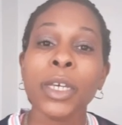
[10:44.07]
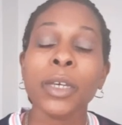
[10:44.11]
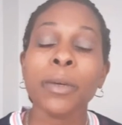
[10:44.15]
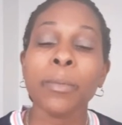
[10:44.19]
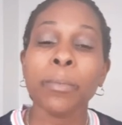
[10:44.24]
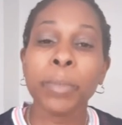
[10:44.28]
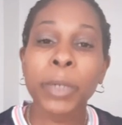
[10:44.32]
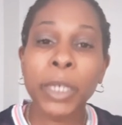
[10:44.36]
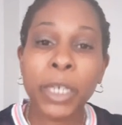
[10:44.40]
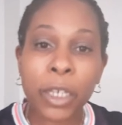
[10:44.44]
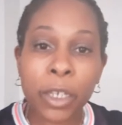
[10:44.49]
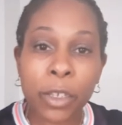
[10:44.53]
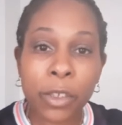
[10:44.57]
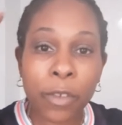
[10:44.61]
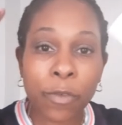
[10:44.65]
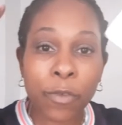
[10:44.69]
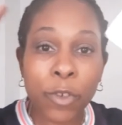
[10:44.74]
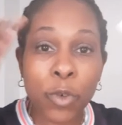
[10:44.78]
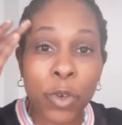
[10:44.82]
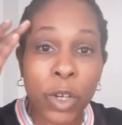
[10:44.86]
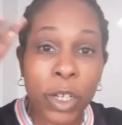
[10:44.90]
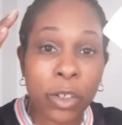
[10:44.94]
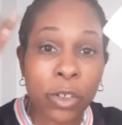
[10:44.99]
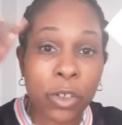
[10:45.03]
Because if you
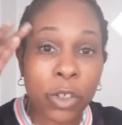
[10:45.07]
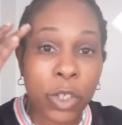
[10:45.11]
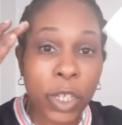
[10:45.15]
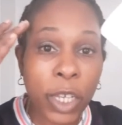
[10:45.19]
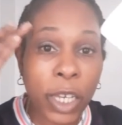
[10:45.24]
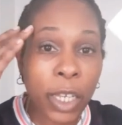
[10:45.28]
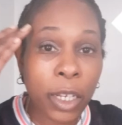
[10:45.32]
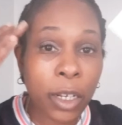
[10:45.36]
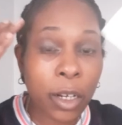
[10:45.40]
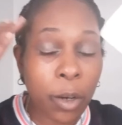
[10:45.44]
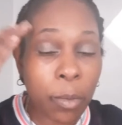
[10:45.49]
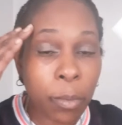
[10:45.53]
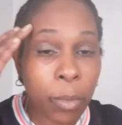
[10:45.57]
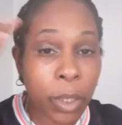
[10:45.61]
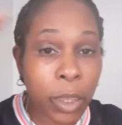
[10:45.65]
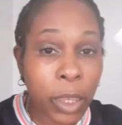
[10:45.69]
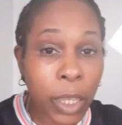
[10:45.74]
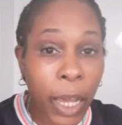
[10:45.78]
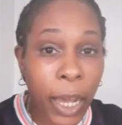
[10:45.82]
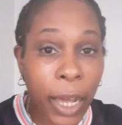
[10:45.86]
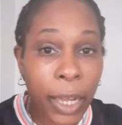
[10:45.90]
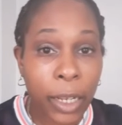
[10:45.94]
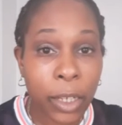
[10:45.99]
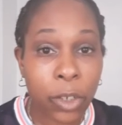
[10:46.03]
understand their
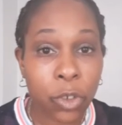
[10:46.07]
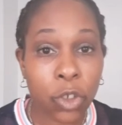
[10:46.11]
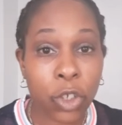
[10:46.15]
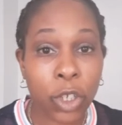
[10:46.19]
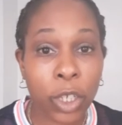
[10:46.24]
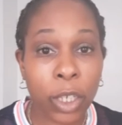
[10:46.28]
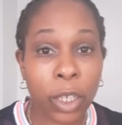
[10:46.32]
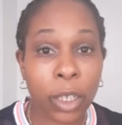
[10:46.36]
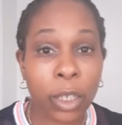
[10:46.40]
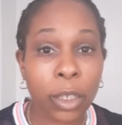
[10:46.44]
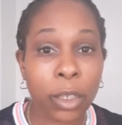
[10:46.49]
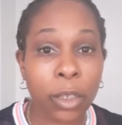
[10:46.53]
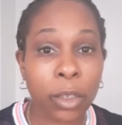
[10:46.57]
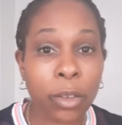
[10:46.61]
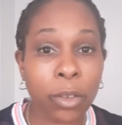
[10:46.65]
mythology,